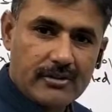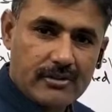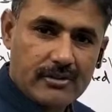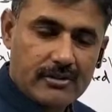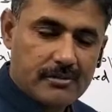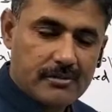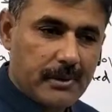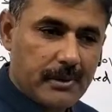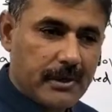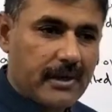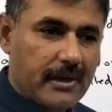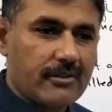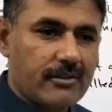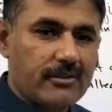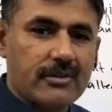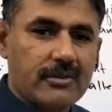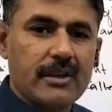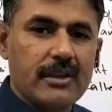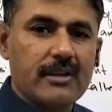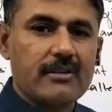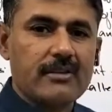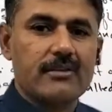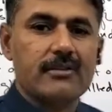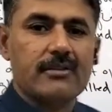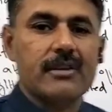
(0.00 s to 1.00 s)
because
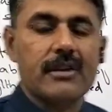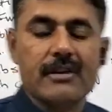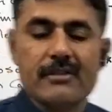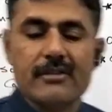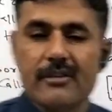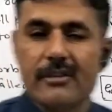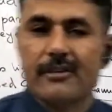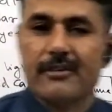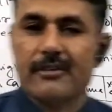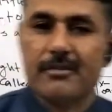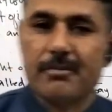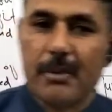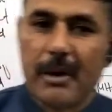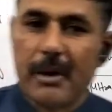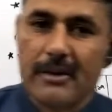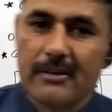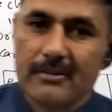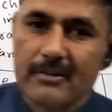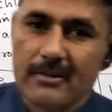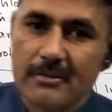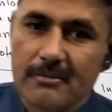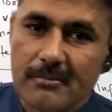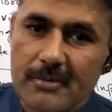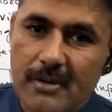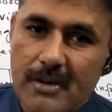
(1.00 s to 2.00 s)
this is a
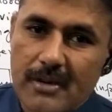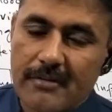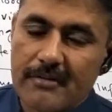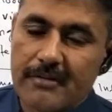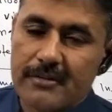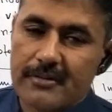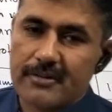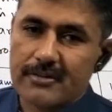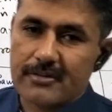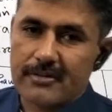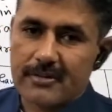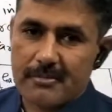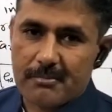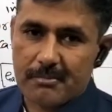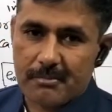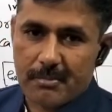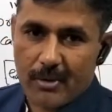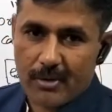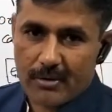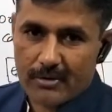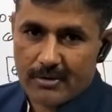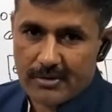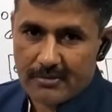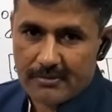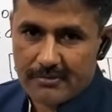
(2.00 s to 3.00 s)
spectrum which is
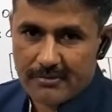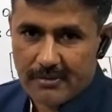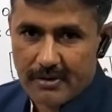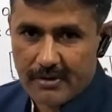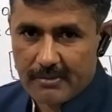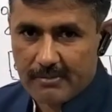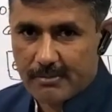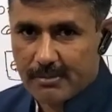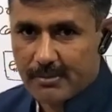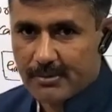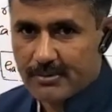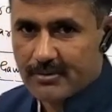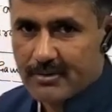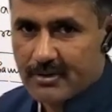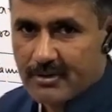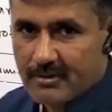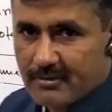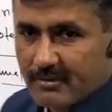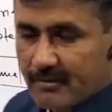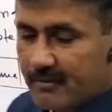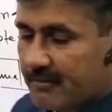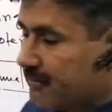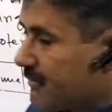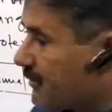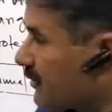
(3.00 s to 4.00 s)
important for process
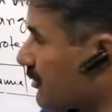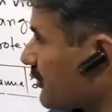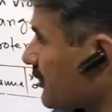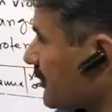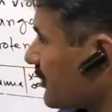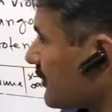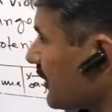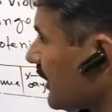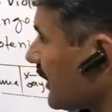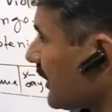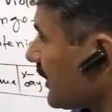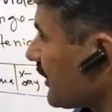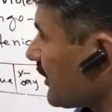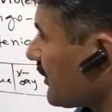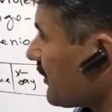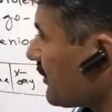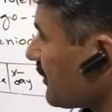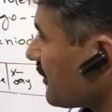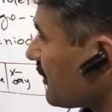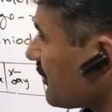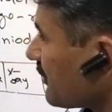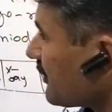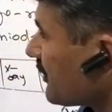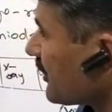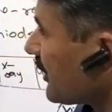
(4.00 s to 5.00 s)
of
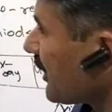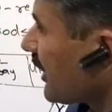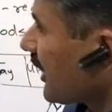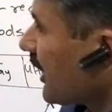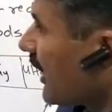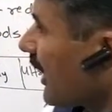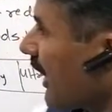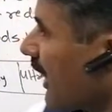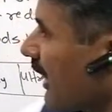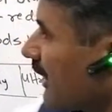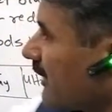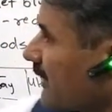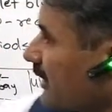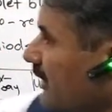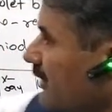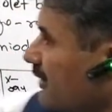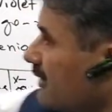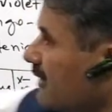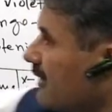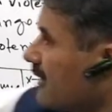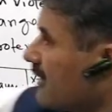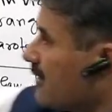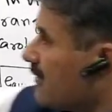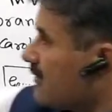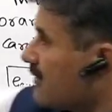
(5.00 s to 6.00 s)
photosynthesis. And
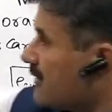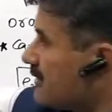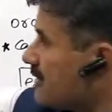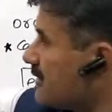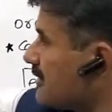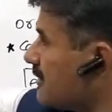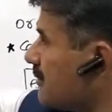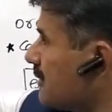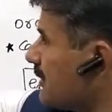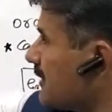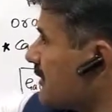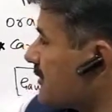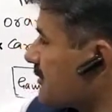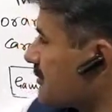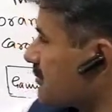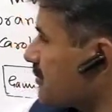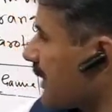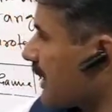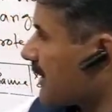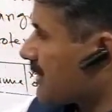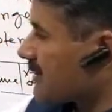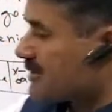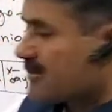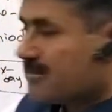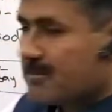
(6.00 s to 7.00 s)
that visible
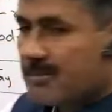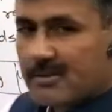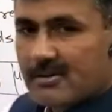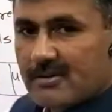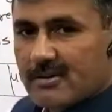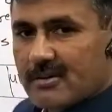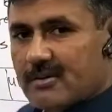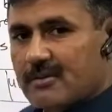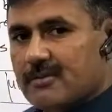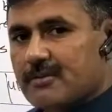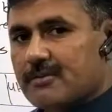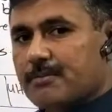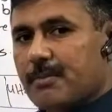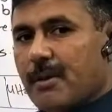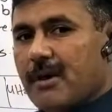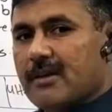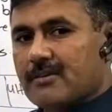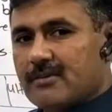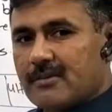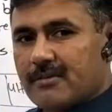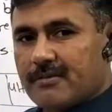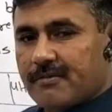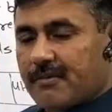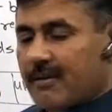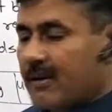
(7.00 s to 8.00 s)
spectrum is in a
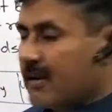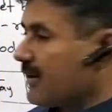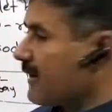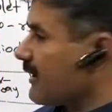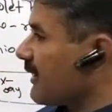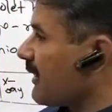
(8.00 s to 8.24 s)
specific